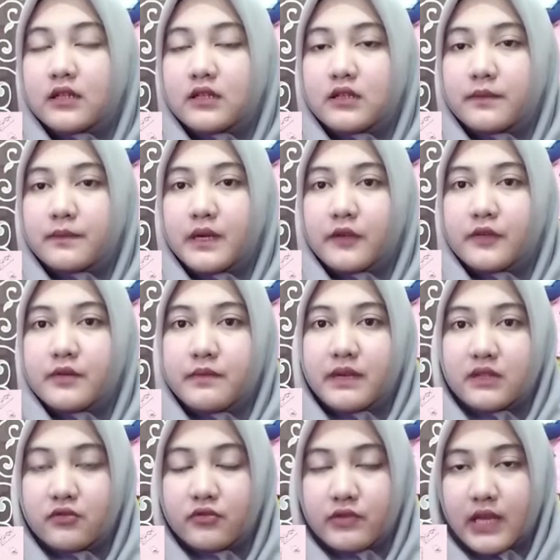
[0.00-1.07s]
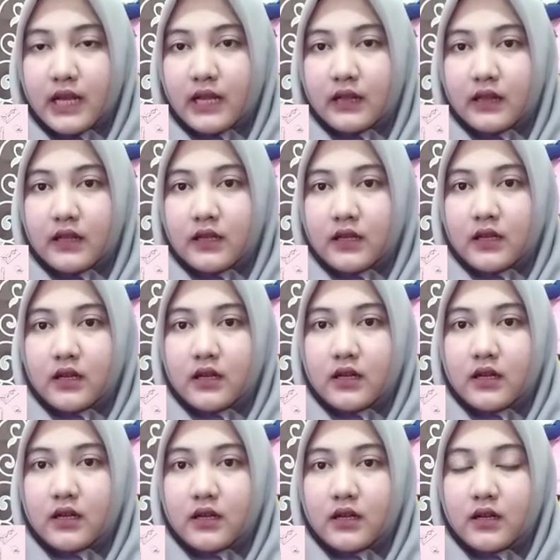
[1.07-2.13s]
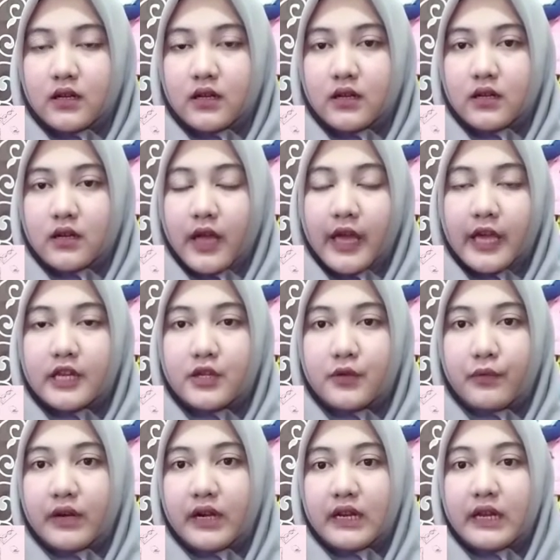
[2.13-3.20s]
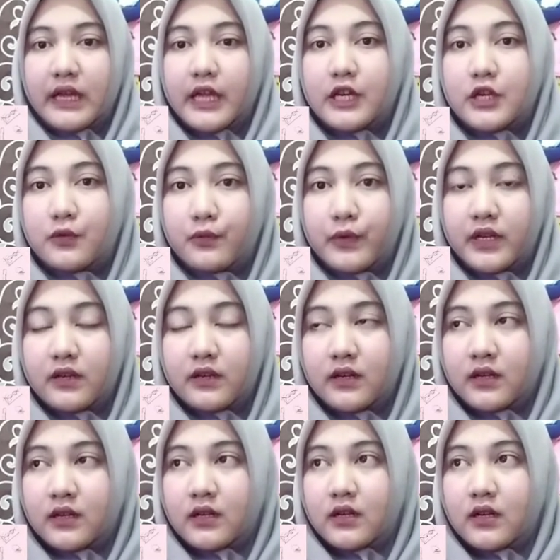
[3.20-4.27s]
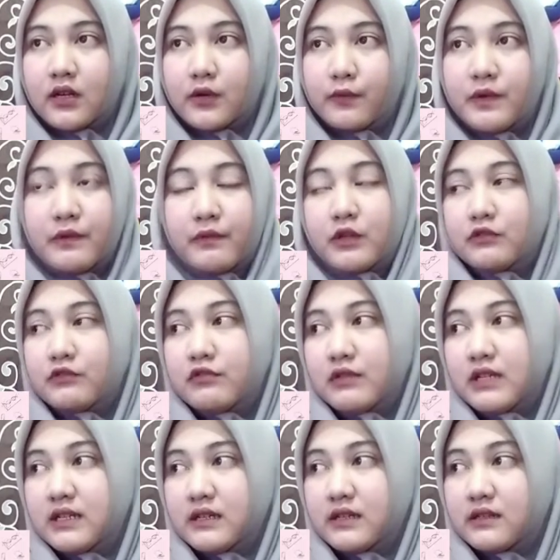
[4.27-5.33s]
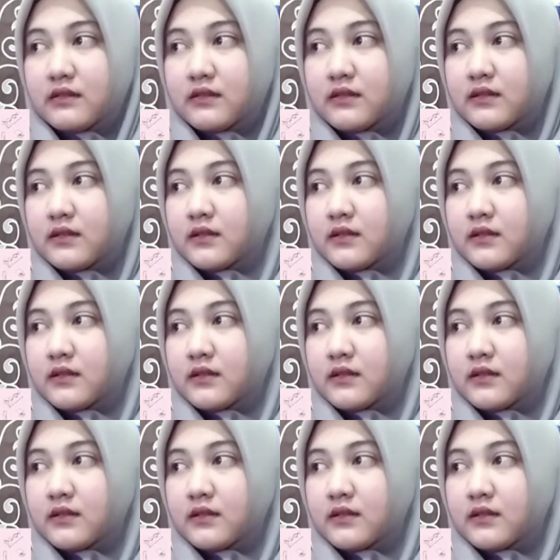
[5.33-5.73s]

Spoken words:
learn about the material anywhere and anywhen we want to learn